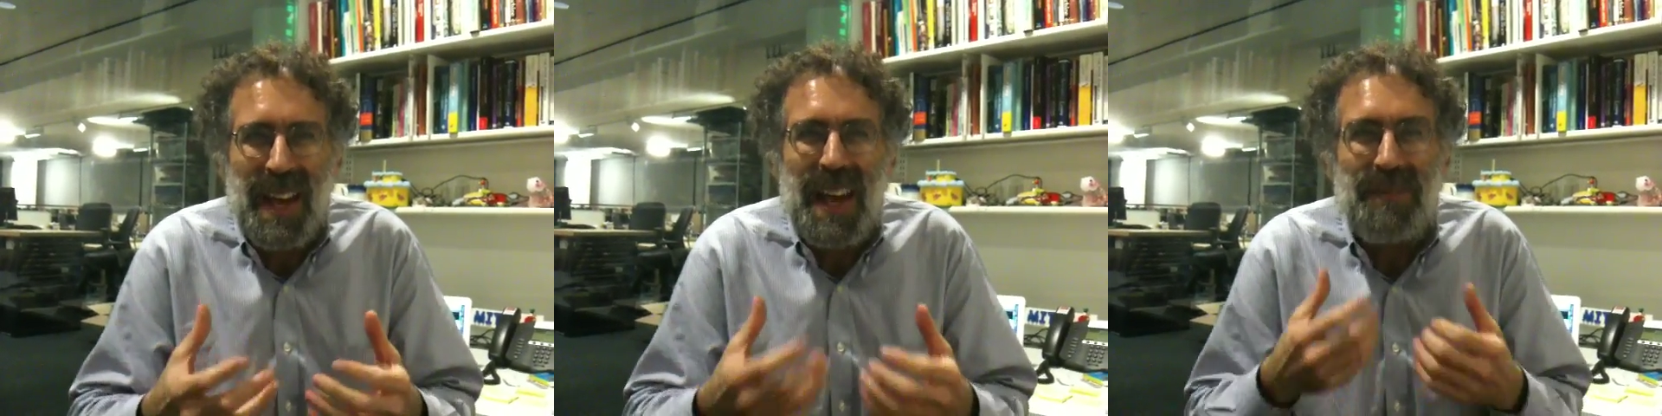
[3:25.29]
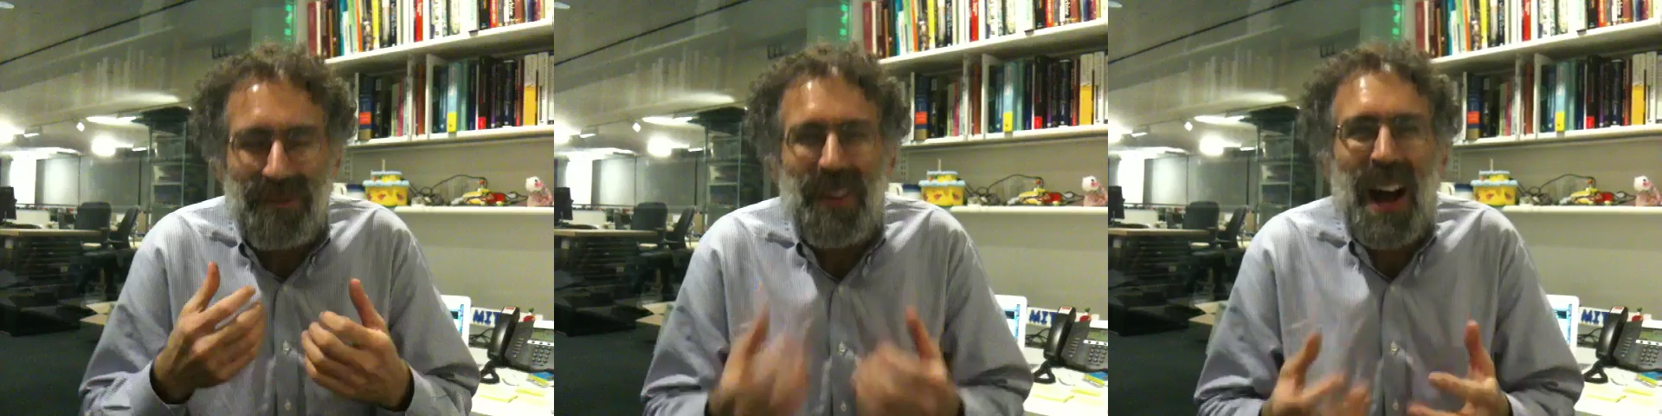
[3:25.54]

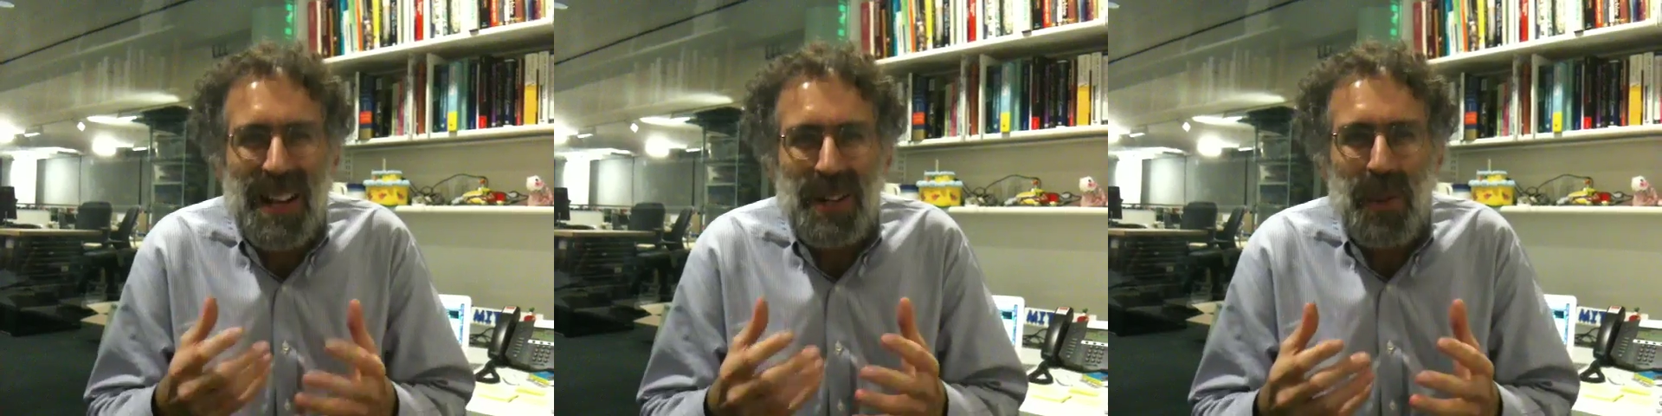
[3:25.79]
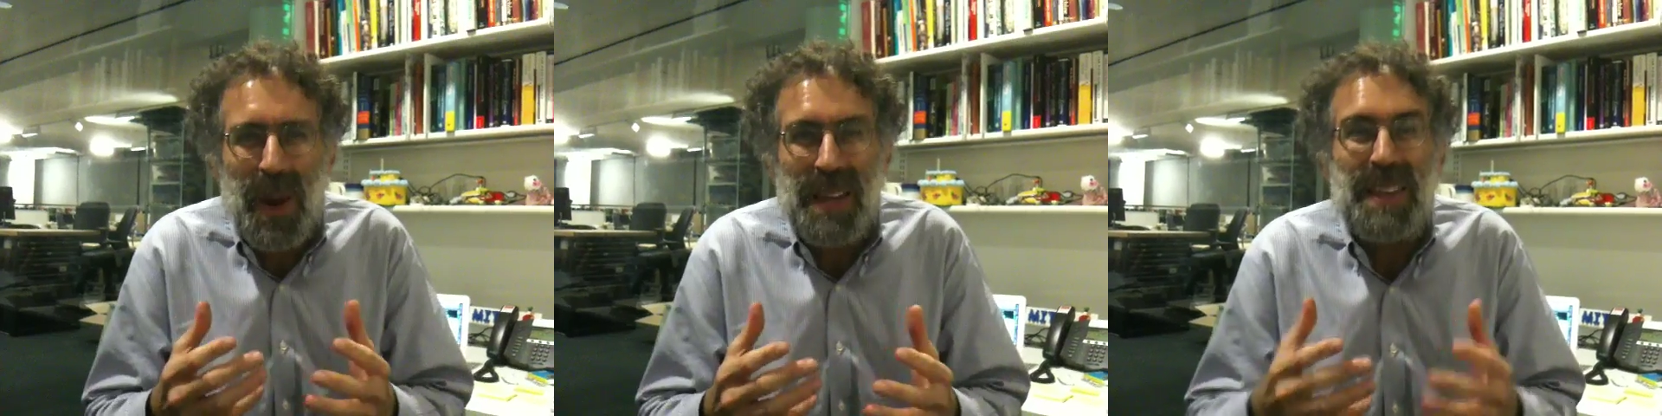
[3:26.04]
and find
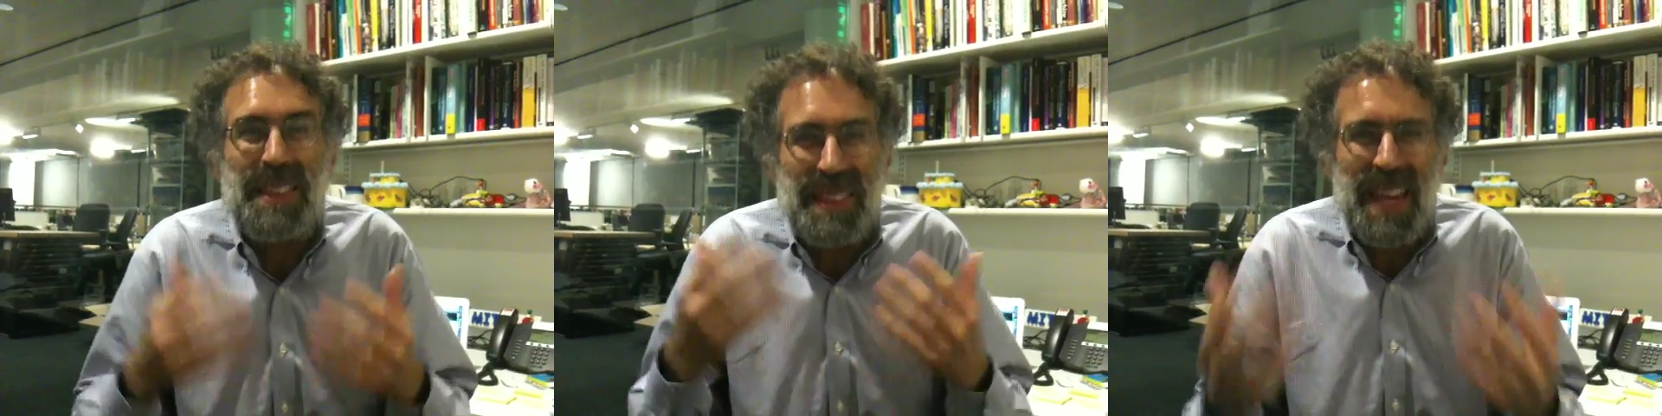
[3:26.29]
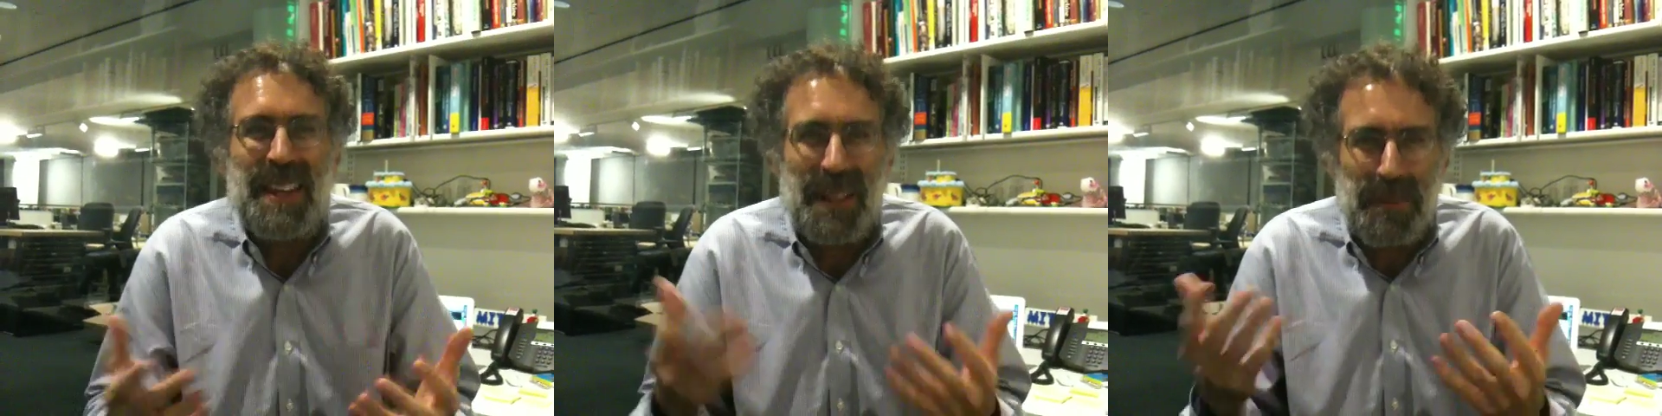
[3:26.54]
a way that
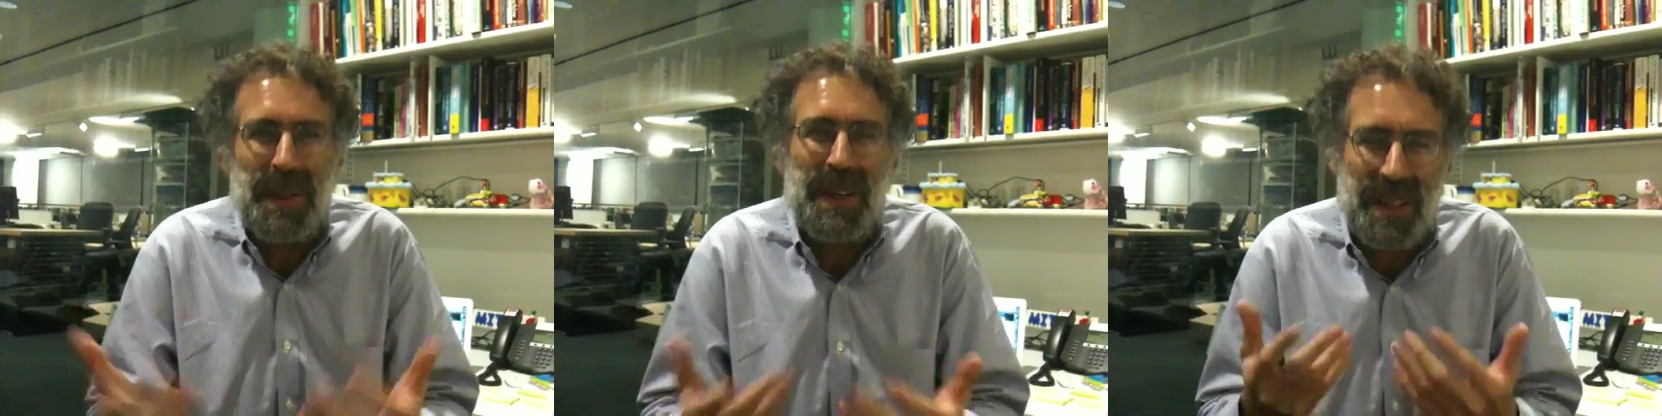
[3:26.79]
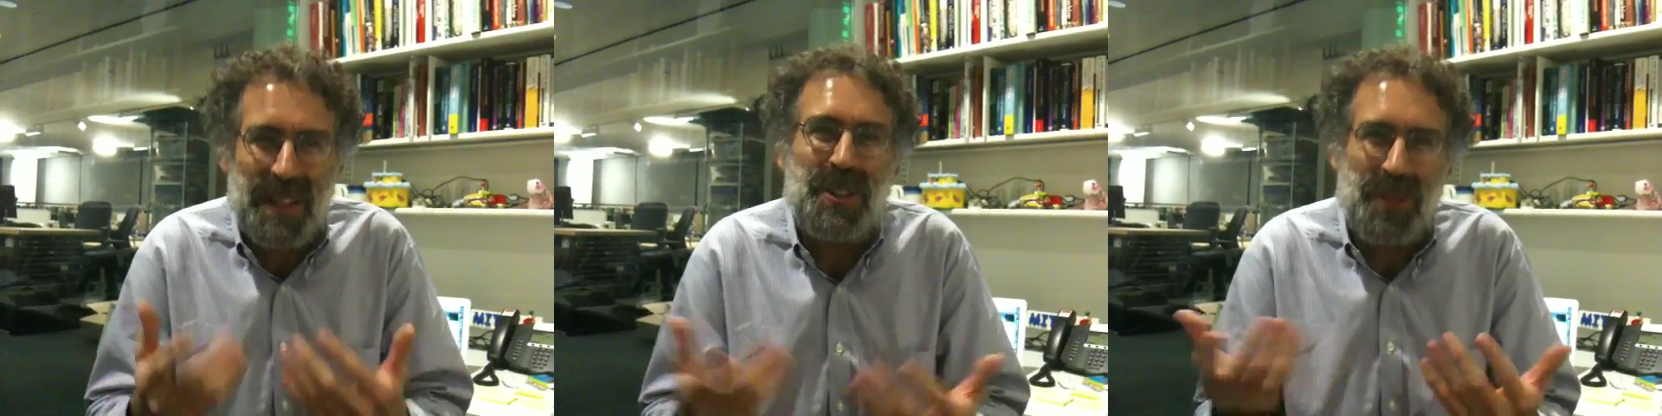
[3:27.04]
they can
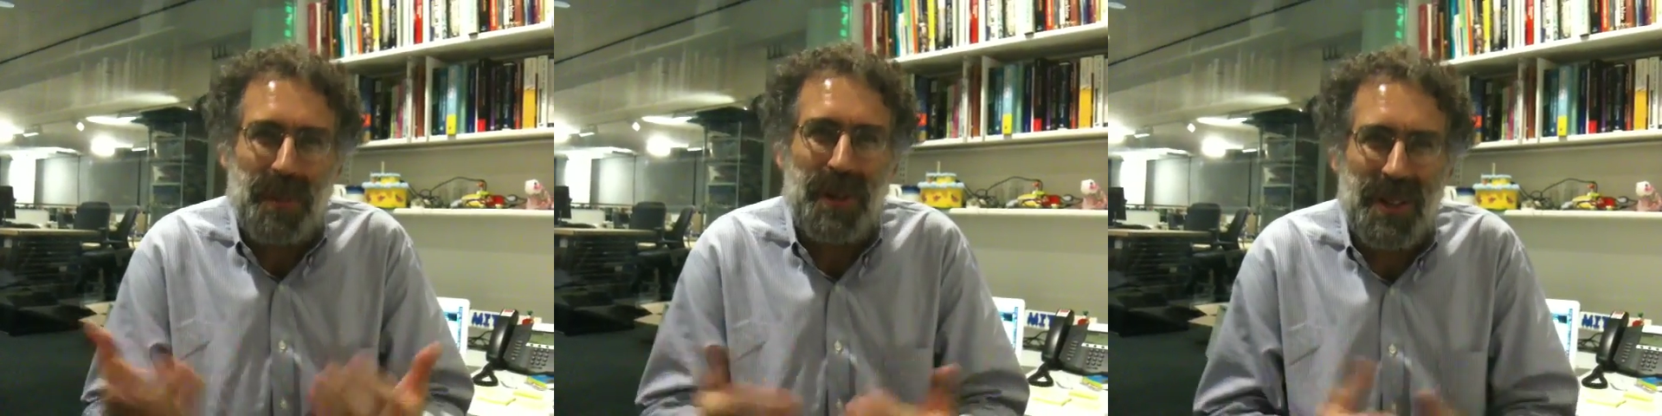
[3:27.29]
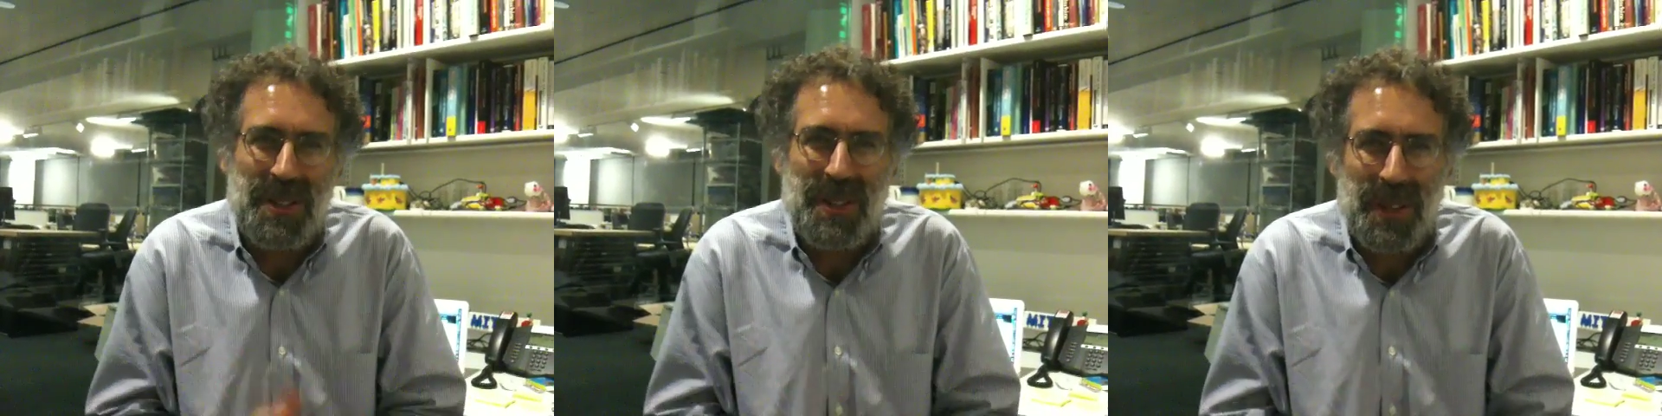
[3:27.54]
be
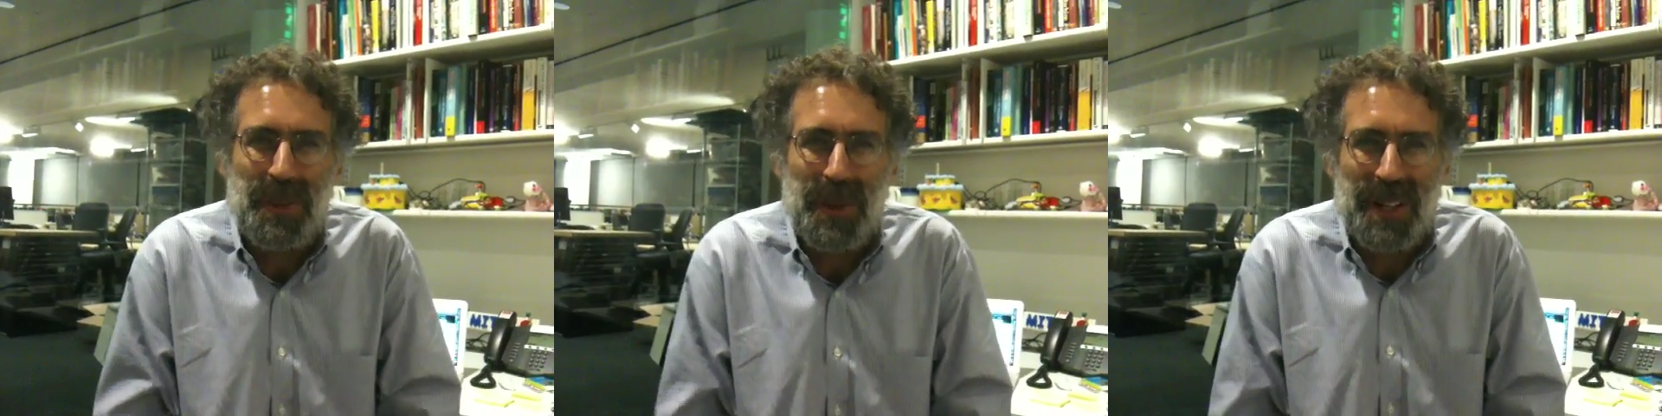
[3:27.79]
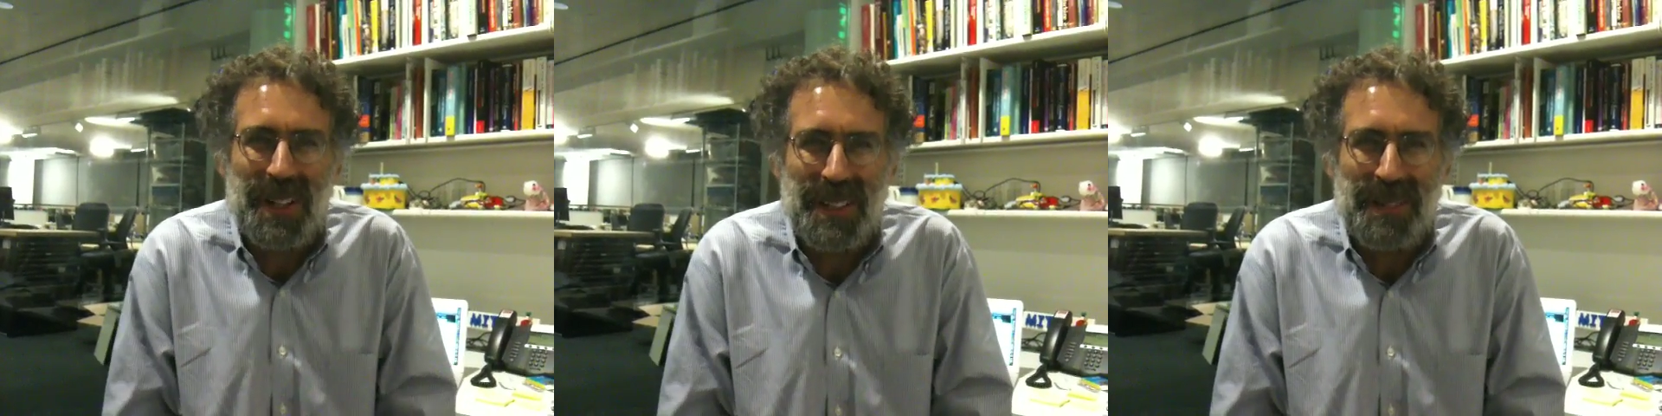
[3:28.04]
contributors to the
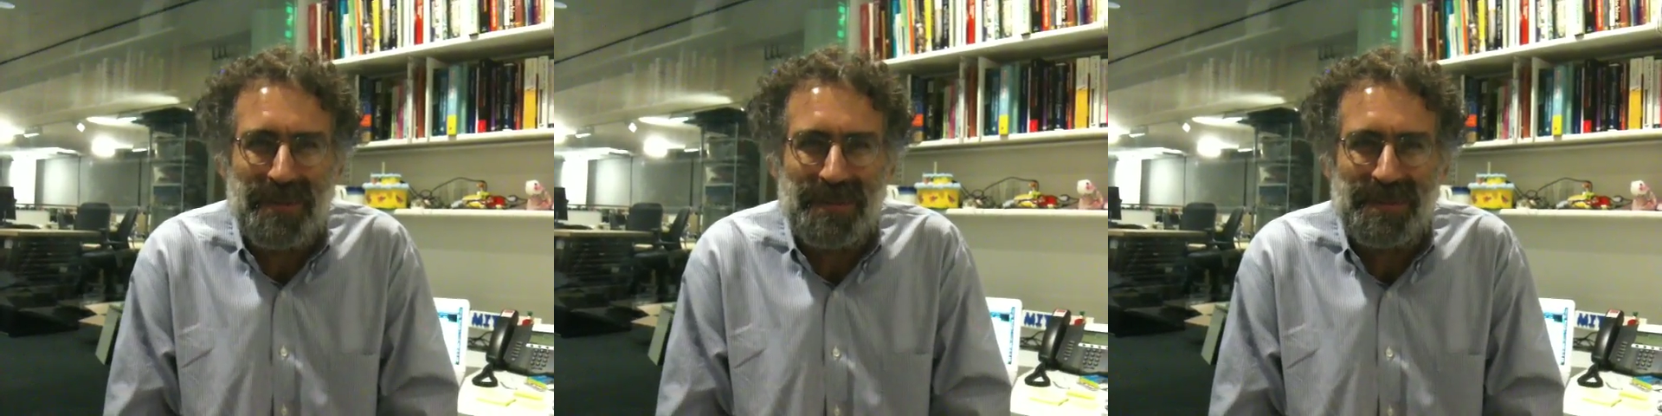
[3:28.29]
world.